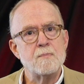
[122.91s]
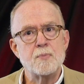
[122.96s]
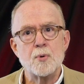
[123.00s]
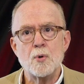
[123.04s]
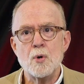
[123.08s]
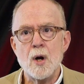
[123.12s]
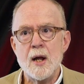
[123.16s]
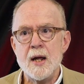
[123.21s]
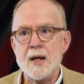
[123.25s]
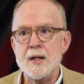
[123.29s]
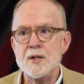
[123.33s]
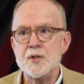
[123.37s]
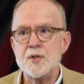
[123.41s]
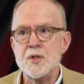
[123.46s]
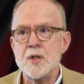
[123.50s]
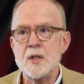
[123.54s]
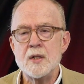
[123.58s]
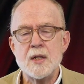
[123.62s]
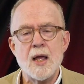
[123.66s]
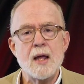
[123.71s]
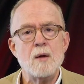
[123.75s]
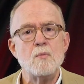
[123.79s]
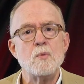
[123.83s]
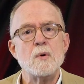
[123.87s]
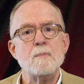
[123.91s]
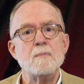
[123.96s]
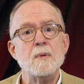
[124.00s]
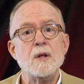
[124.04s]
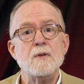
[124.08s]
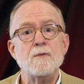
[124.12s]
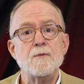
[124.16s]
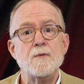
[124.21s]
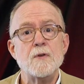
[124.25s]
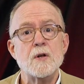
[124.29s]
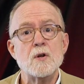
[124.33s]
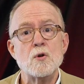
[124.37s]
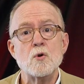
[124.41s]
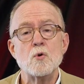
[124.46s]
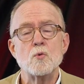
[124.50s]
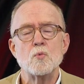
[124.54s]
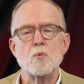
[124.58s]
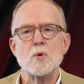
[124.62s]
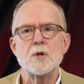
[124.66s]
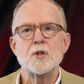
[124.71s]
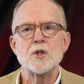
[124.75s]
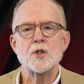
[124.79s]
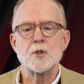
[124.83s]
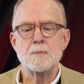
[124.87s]
prays that they would be filled
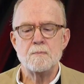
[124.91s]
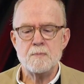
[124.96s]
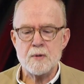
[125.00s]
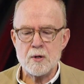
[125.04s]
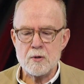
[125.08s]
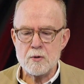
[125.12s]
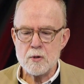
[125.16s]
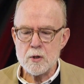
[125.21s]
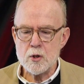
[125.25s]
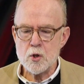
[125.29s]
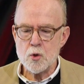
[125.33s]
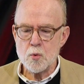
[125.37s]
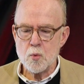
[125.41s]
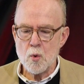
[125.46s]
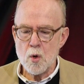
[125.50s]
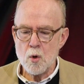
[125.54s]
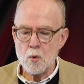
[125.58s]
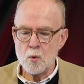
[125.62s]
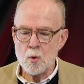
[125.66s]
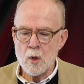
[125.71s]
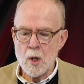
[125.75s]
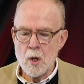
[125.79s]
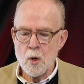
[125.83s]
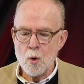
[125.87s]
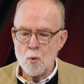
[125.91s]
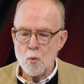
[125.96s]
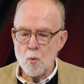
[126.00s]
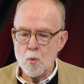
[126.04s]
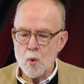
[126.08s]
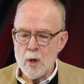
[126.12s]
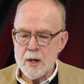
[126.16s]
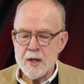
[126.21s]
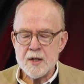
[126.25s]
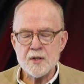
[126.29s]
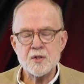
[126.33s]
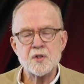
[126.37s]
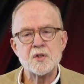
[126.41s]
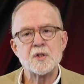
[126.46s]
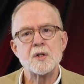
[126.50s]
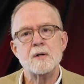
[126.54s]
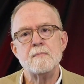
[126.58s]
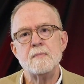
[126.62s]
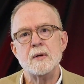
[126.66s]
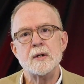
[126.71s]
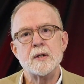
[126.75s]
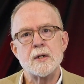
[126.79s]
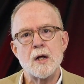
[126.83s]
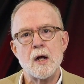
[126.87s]
with spiritual
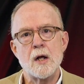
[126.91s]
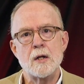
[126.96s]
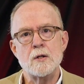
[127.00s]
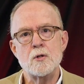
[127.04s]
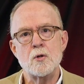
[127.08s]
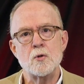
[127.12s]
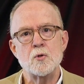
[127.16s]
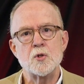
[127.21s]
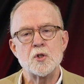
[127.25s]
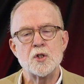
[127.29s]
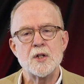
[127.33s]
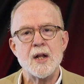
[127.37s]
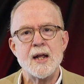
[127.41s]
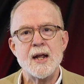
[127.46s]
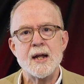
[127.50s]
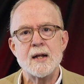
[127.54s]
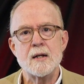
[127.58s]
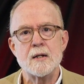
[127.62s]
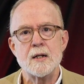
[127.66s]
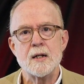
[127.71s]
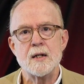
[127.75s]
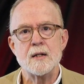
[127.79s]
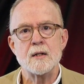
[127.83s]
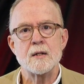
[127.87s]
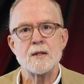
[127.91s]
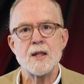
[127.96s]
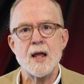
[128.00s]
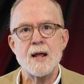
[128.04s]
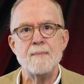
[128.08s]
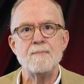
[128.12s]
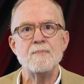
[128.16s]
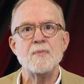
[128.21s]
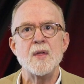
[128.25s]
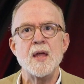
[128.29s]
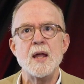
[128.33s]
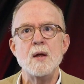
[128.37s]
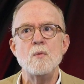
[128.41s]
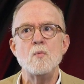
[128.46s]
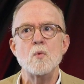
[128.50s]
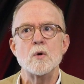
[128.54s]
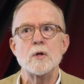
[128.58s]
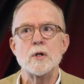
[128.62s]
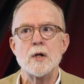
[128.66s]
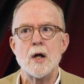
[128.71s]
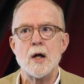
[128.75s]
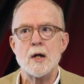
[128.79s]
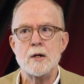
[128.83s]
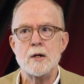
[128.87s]
wisdom and understanding, that they
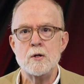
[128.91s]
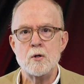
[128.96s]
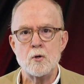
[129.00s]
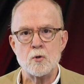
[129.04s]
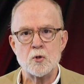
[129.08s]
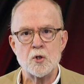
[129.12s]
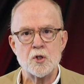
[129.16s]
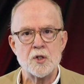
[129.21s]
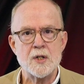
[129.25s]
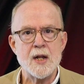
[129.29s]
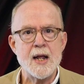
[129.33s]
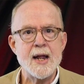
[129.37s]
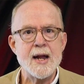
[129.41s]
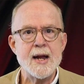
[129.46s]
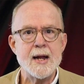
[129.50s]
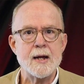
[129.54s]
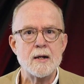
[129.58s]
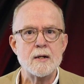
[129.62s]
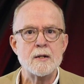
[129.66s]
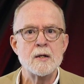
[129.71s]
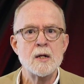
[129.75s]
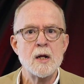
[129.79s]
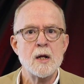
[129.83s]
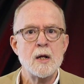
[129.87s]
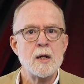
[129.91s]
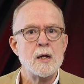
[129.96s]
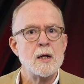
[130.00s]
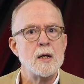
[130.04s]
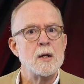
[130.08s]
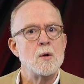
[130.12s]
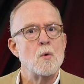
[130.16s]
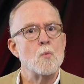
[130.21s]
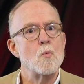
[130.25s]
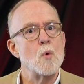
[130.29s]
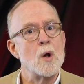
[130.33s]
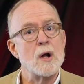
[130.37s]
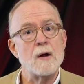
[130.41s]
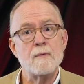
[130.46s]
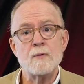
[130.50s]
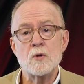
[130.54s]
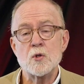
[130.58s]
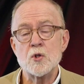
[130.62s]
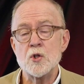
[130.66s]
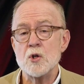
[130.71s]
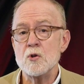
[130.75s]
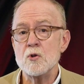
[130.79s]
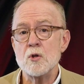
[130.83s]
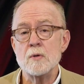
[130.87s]
would understand, whatever
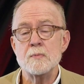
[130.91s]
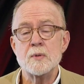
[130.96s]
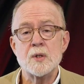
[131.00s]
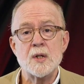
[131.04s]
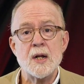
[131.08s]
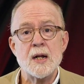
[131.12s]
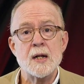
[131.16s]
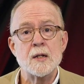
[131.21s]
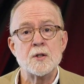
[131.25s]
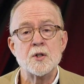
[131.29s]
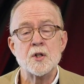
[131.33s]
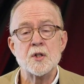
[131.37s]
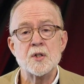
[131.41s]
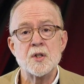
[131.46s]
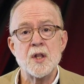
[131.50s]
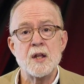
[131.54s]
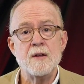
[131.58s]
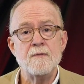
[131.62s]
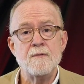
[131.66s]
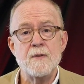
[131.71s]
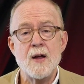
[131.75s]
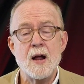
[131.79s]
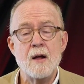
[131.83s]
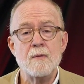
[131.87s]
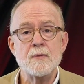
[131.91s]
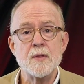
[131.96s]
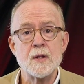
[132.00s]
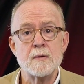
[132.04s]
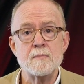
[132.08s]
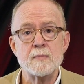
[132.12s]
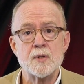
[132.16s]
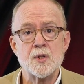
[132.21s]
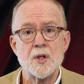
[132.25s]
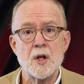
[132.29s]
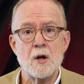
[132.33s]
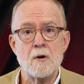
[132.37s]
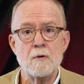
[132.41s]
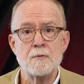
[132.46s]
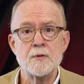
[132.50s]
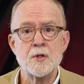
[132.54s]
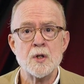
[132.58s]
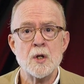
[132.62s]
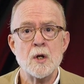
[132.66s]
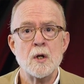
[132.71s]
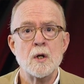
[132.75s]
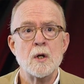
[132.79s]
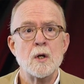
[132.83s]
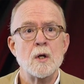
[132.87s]
circumstances they found themselves,